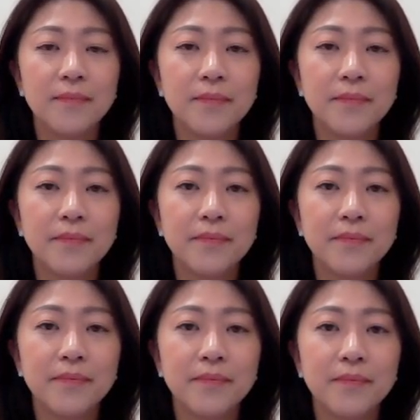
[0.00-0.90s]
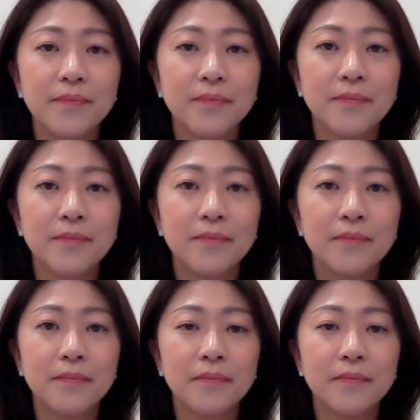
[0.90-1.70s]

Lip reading: [no speech]